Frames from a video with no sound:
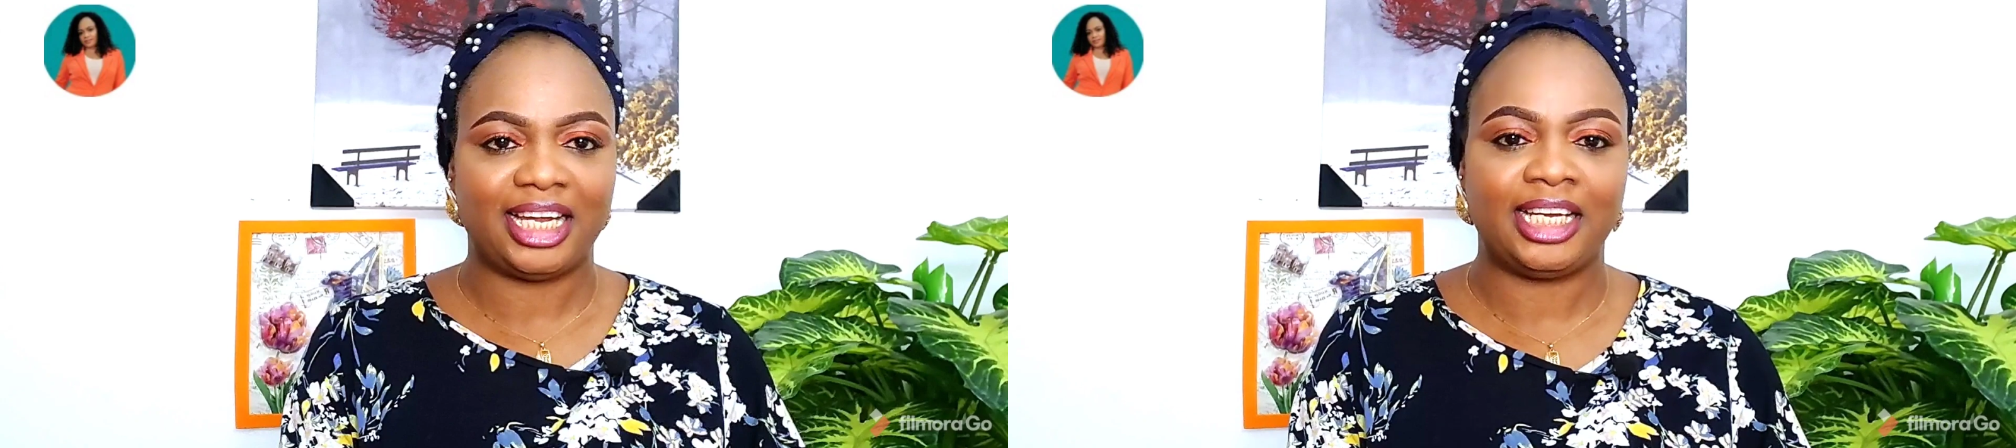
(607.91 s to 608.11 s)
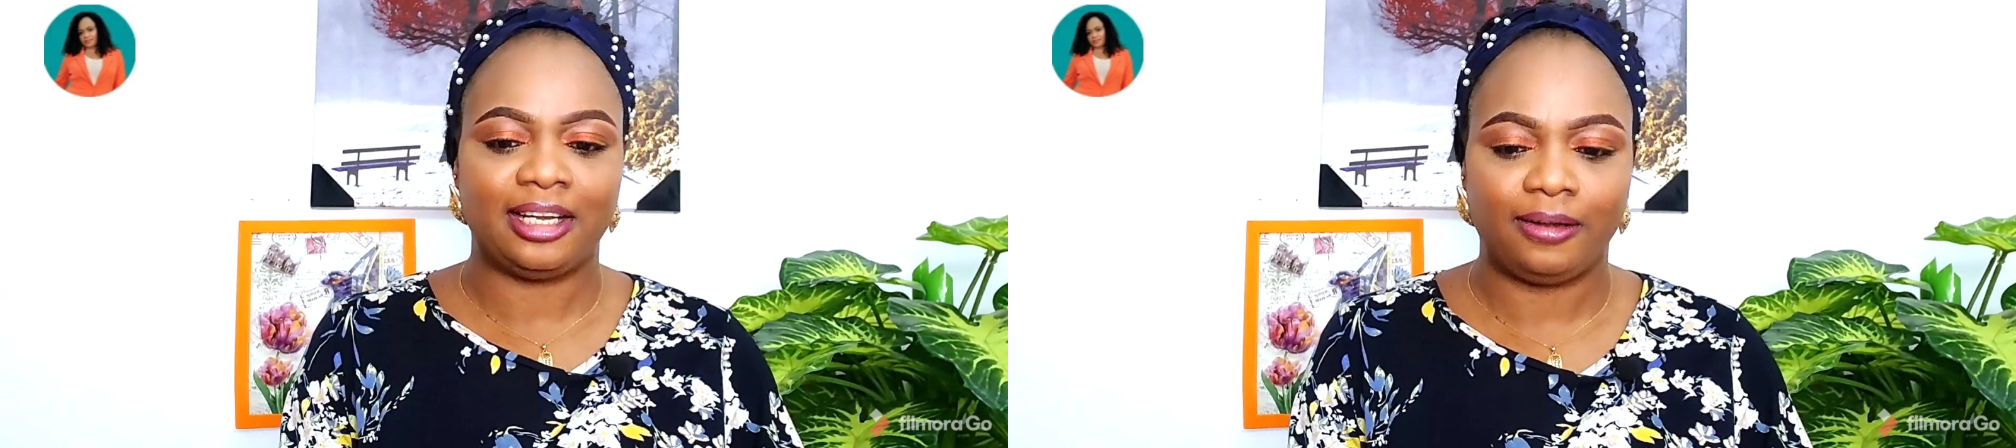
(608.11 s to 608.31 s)

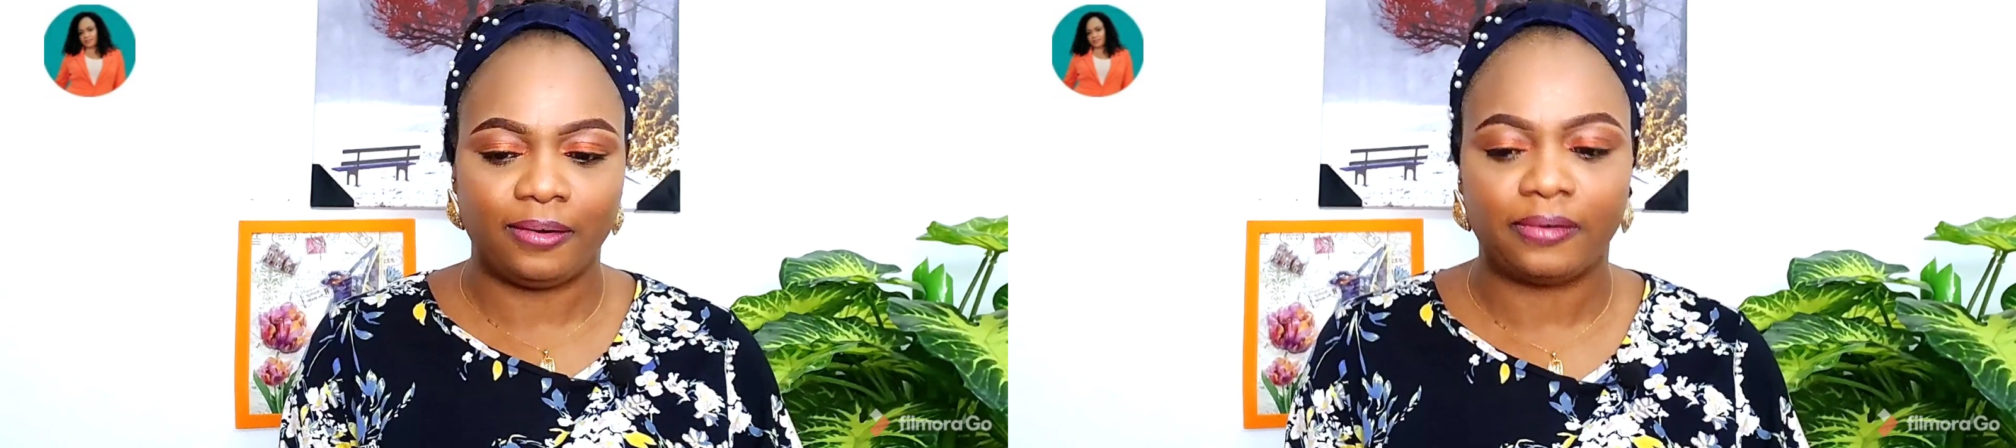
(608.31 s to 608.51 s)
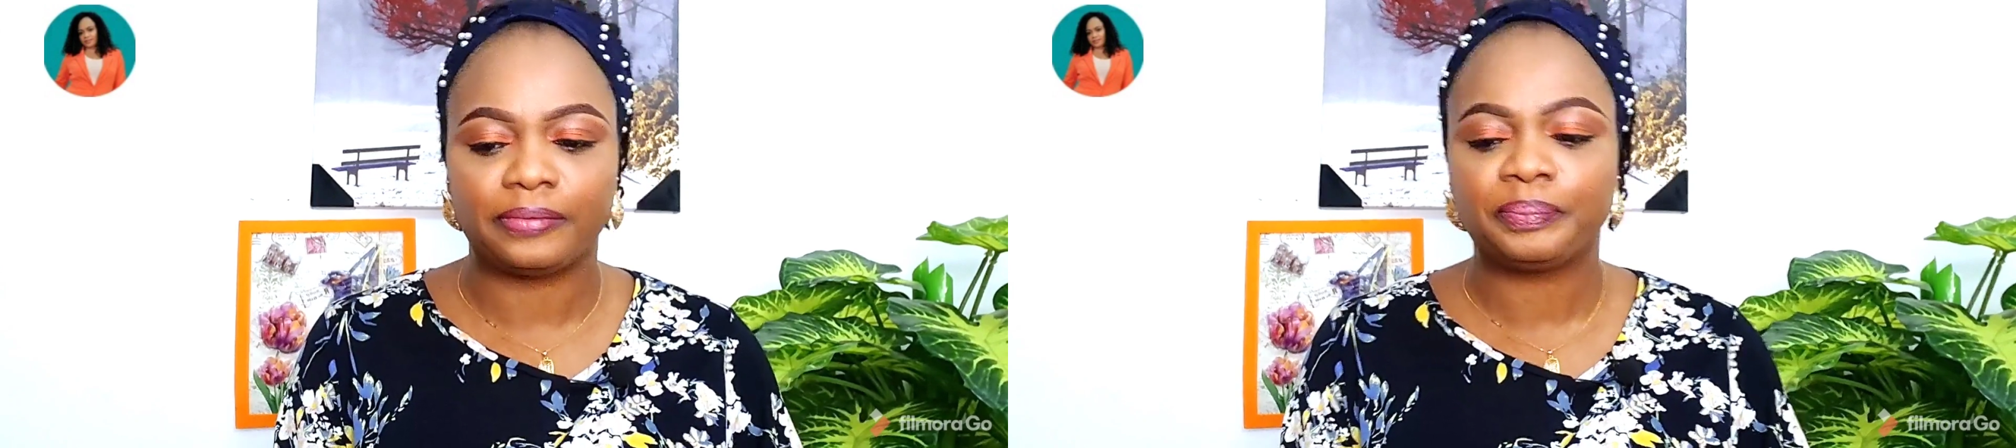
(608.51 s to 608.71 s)
in
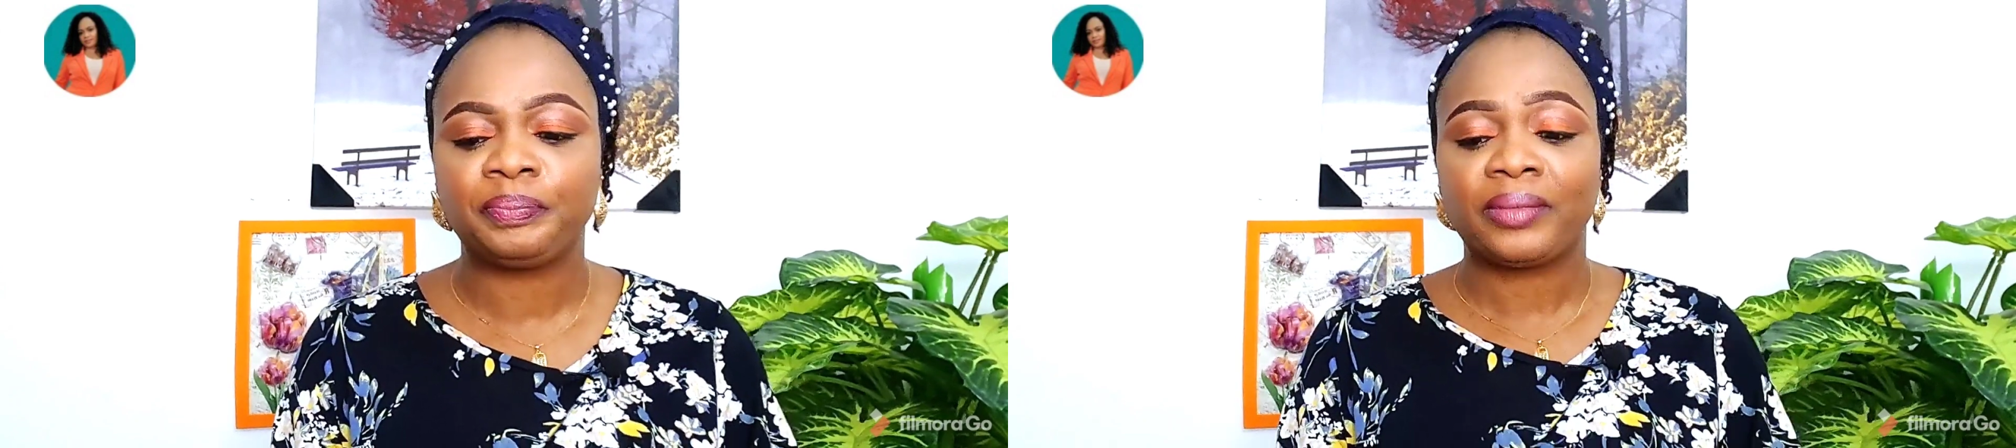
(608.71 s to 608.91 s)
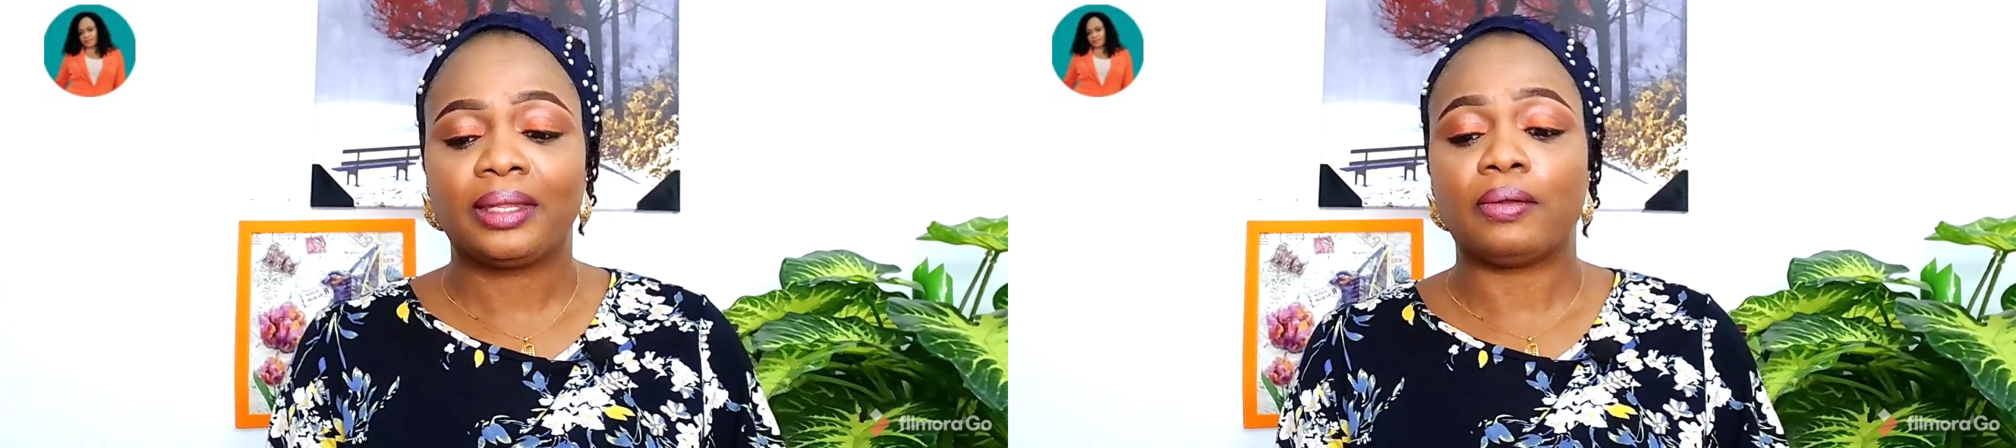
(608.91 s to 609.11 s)

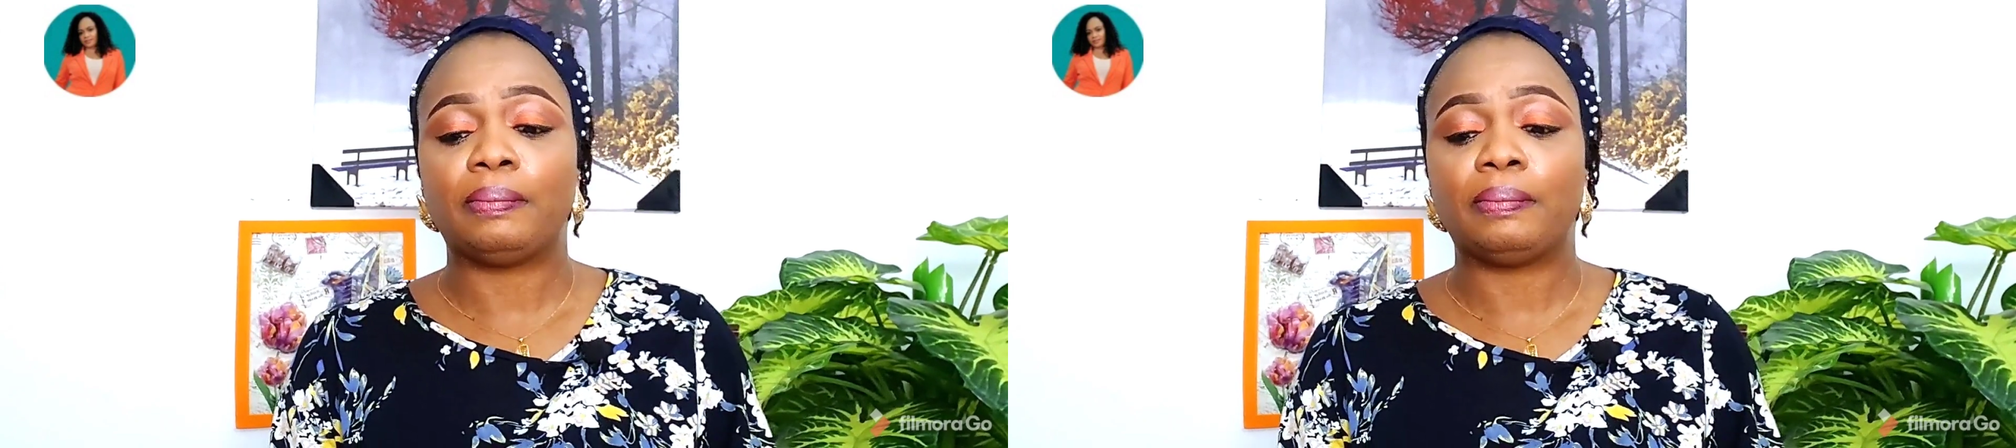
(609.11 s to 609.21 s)
love.